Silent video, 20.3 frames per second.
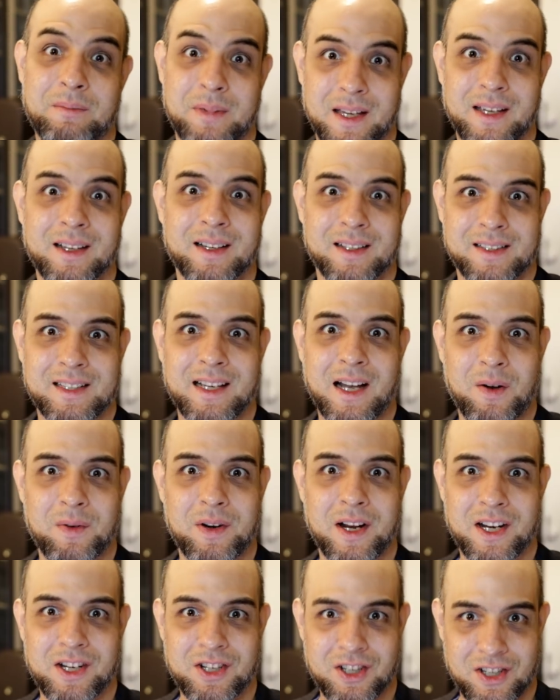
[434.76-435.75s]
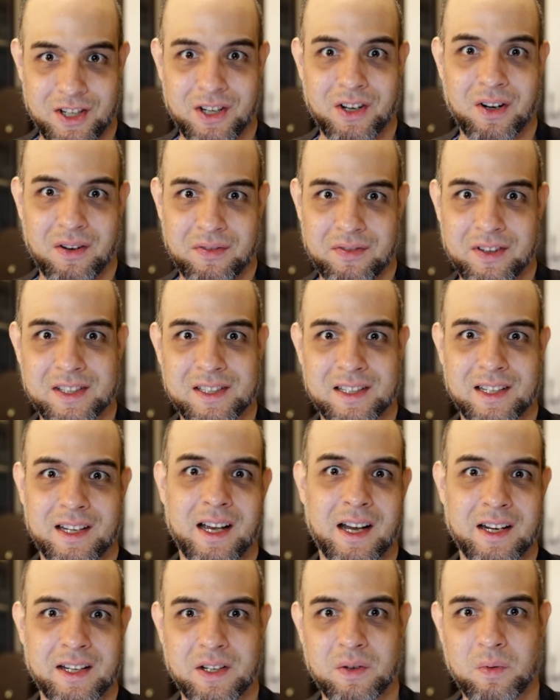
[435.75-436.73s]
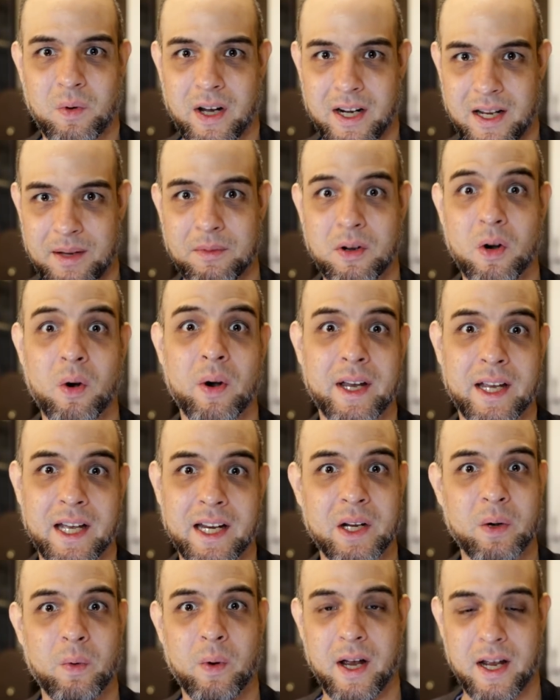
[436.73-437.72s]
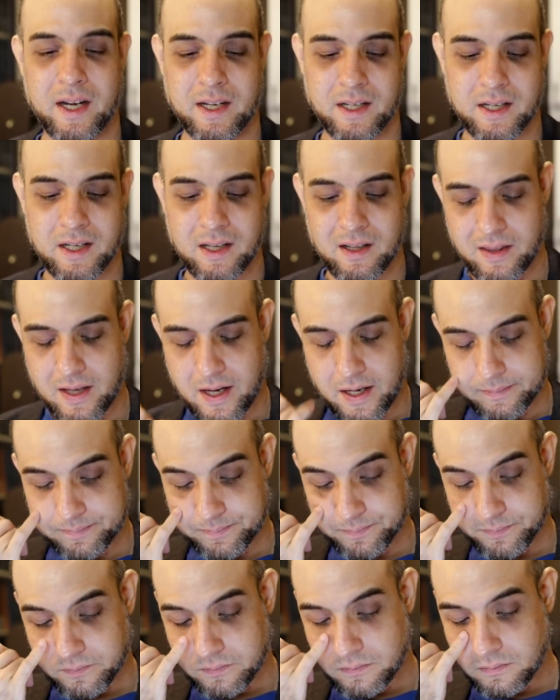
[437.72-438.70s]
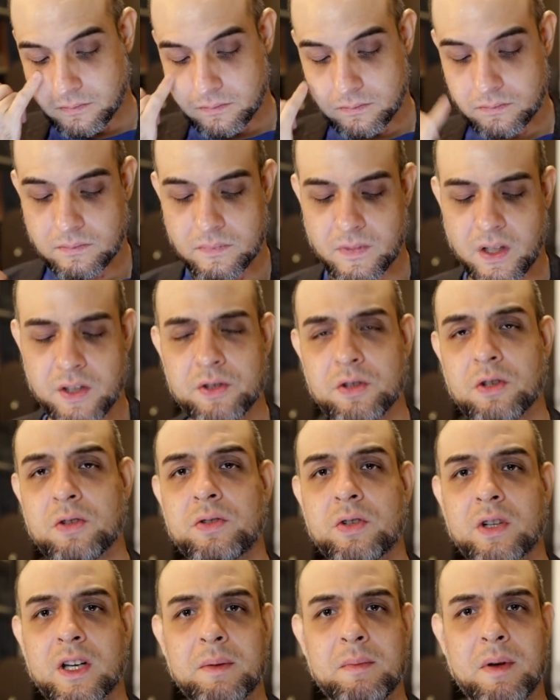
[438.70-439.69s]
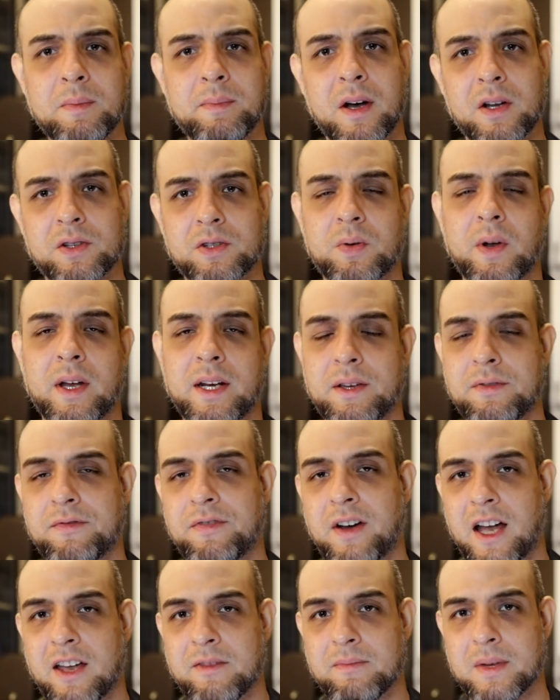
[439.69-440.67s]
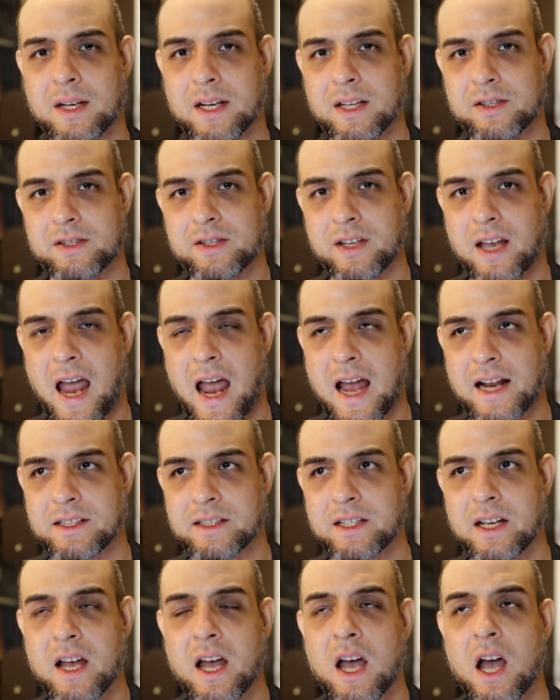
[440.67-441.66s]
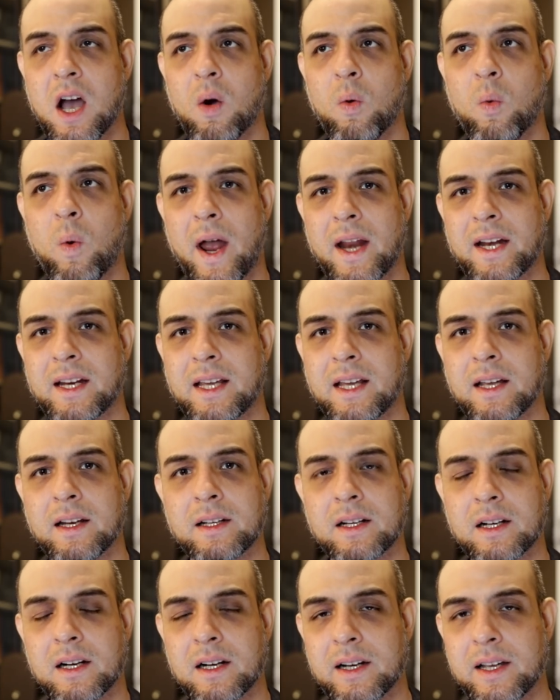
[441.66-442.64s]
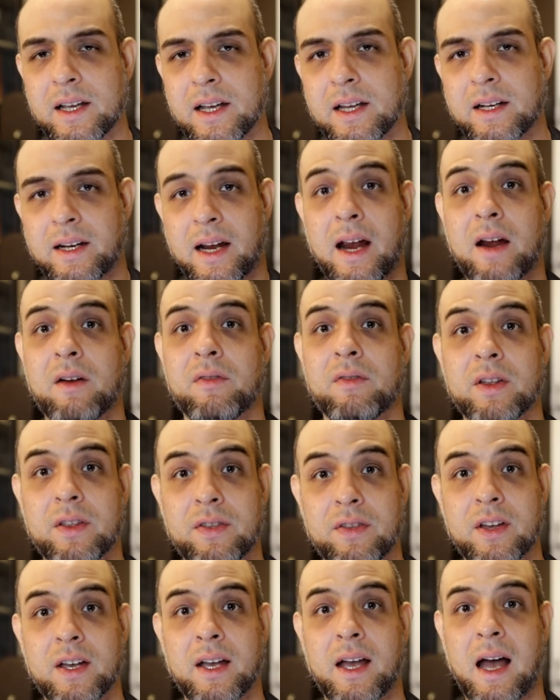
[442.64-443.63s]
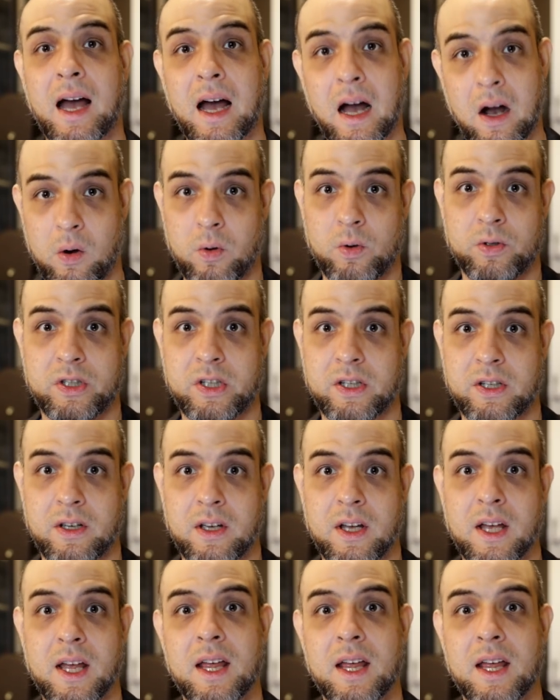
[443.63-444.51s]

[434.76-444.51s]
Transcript: being a sound engineer, obviously, I didn't want him going anywhere near there. So it took him about 25 minutes. And when he'd cleared everything out,